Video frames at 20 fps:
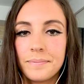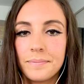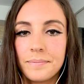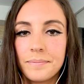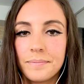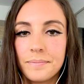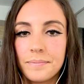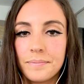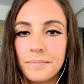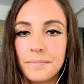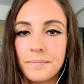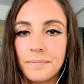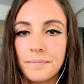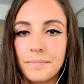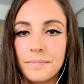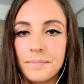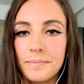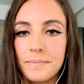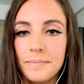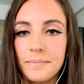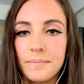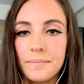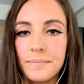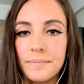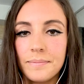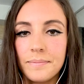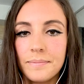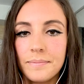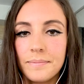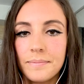
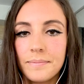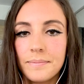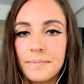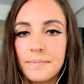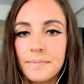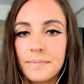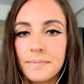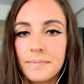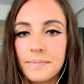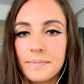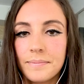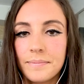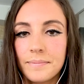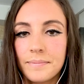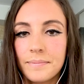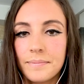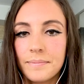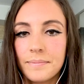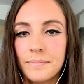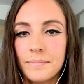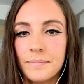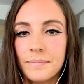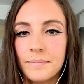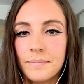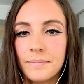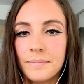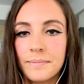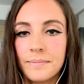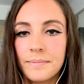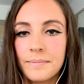
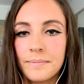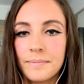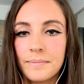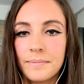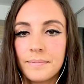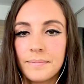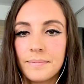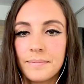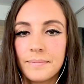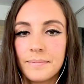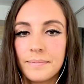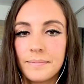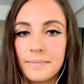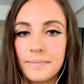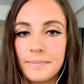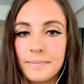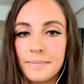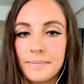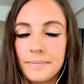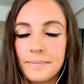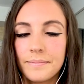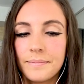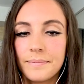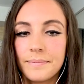No words are spoken by the person on screen.